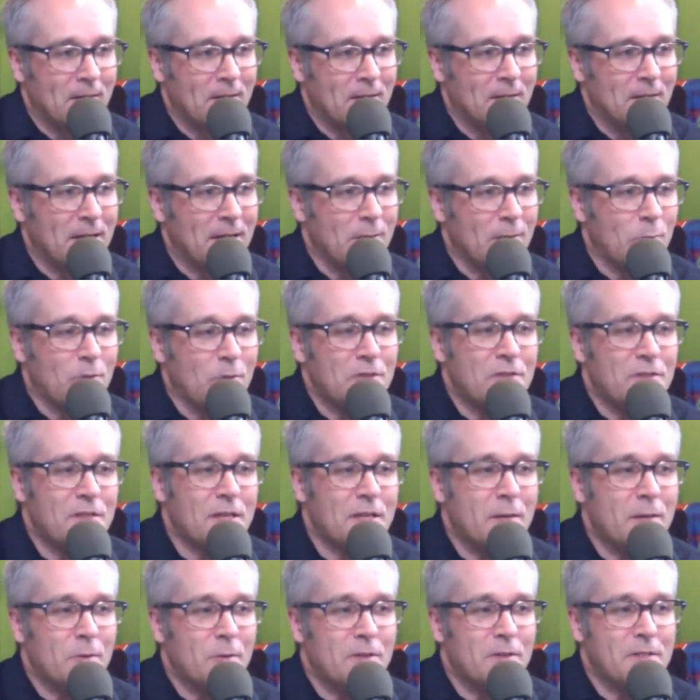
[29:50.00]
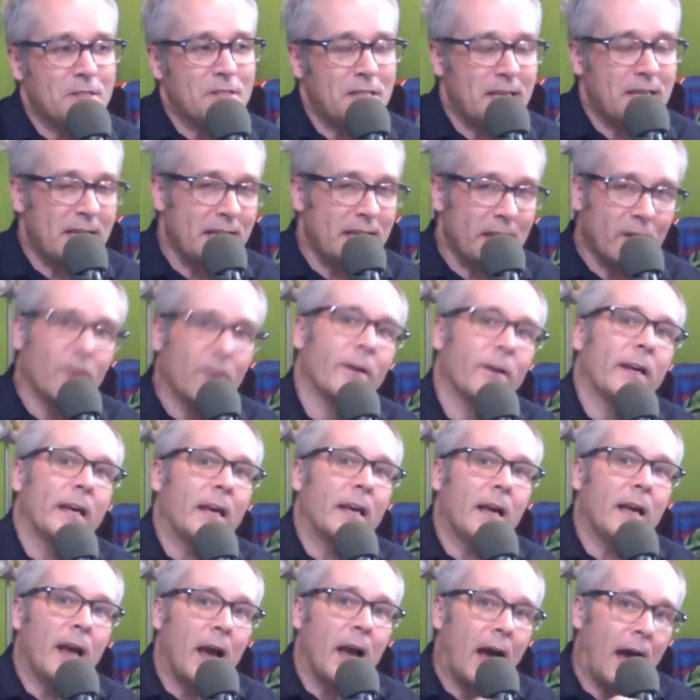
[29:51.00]
it was it was
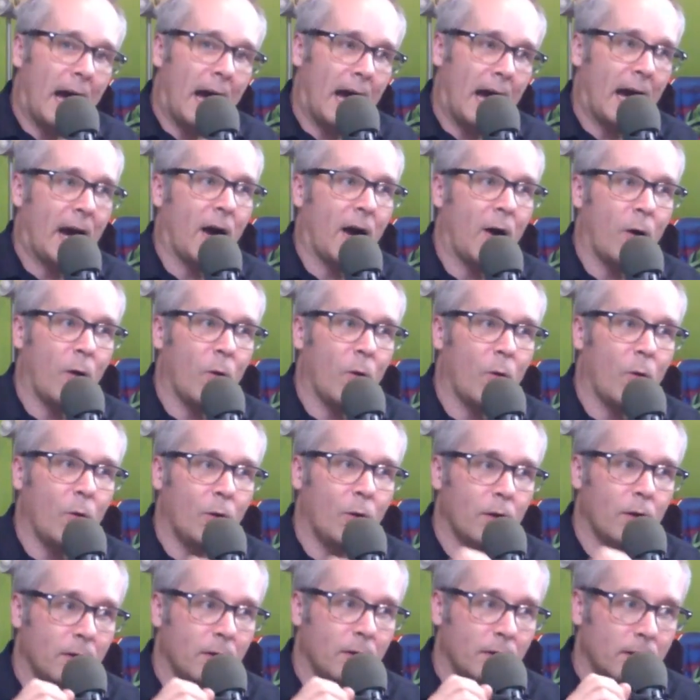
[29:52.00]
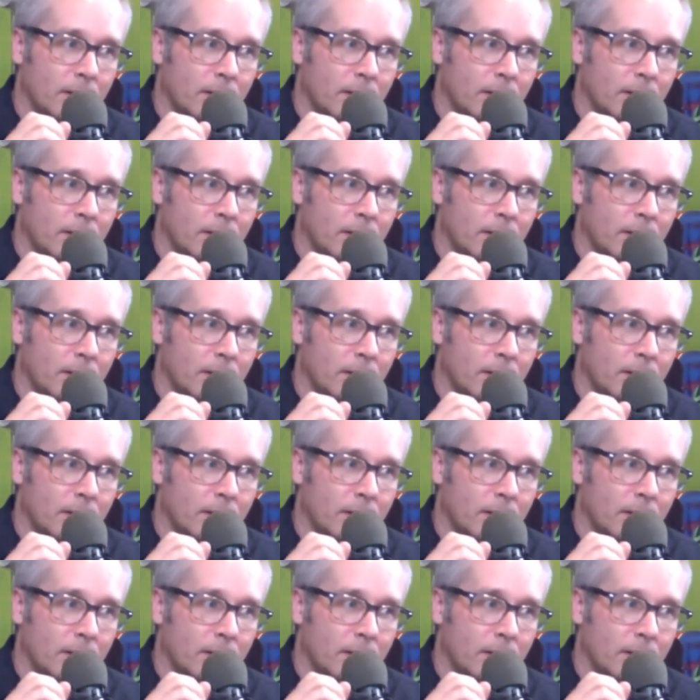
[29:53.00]
eerie how